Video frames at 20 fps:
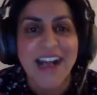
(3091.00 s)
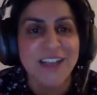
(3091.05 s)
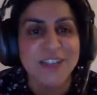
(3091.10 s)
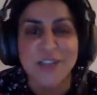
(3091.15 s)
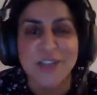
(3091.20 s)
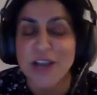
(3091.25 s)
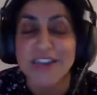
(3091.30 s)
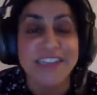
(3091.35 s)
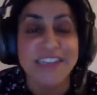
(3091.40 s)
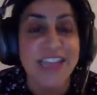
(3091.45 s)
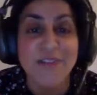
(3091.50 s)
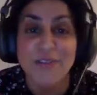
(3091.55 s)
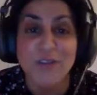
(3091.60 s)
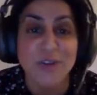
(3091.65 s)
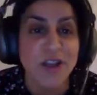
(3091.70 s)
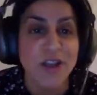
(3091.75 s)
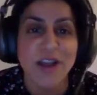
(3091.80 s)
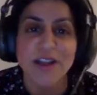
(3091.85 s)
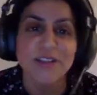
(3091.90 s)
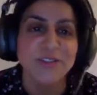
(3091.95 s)
uh, I, would never
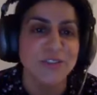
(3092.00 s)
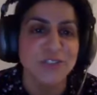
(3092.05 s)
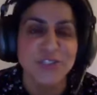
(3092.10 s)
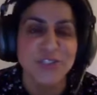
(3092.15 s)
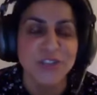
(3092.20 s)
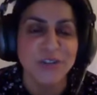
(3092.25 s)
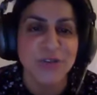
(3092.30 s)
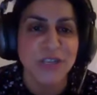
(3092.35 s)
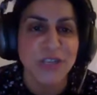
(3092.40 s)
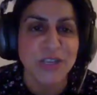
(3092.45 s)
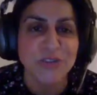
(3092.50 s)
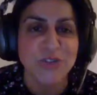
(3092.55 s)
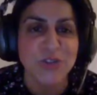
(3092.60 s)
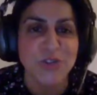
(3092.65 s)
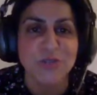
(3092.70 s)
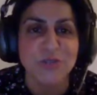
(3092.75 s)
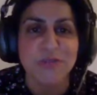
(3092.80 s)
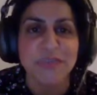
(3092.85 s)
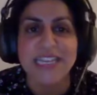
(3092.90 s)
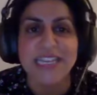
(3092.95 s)
look at, I shouldn't look at your
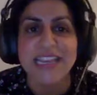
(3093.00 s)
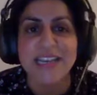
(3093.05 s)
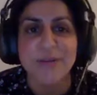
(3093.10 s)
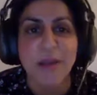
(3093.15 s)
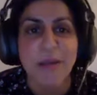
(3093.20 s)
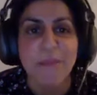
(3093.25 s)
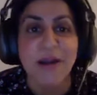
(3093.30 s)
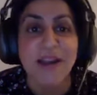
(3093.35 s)
social media anyway,